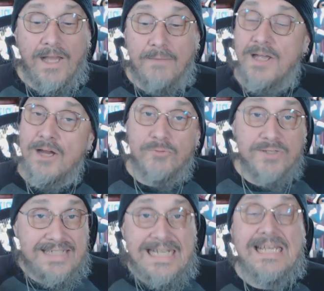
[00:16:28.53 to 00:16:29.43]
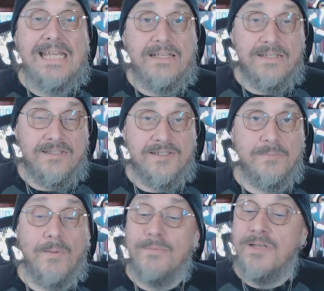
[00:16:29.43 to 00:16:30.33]
I'm not critiquing the
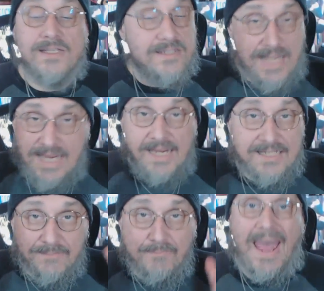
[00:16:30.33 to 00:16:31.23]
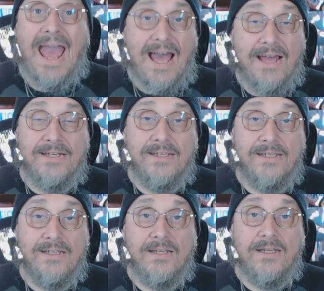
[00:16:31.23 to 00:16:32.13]
system. I'm not saying it's bad.
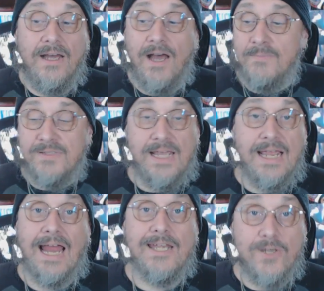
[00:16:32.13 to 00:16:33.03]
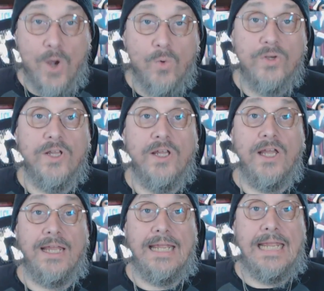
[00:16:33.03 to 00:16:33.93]
I'm saying I don't
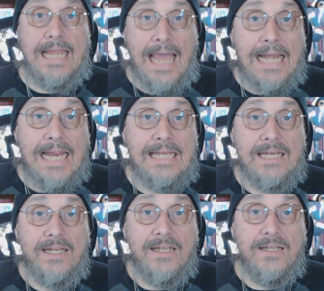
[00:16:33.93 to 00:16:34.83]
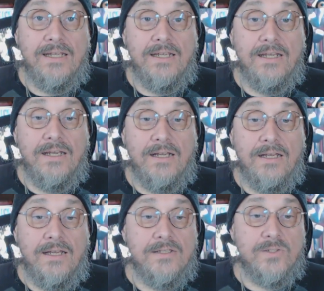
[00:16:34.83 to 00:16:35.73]
get it.
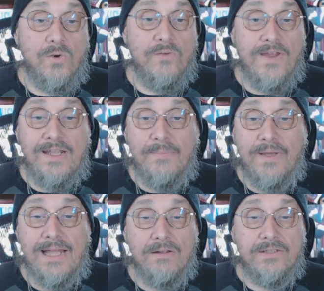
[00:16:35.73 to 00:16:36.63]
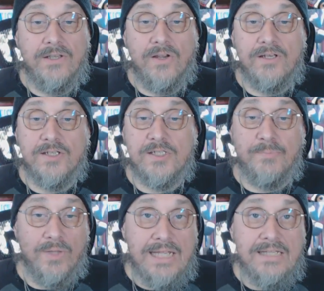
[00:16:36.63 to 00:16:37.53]
So if anybody out there can
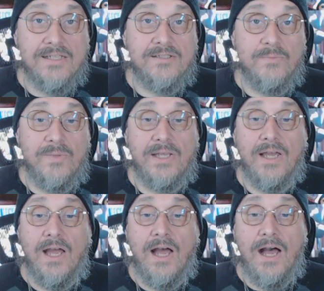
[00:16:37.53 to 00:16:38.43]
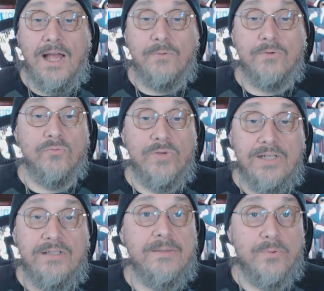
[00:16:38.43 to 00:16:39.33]
explain this to me, I would
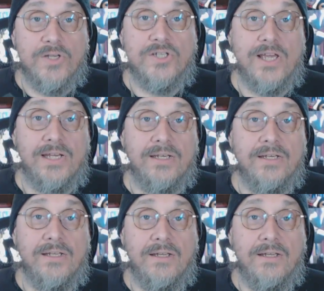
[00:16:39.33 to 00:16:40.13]
really appreciate it.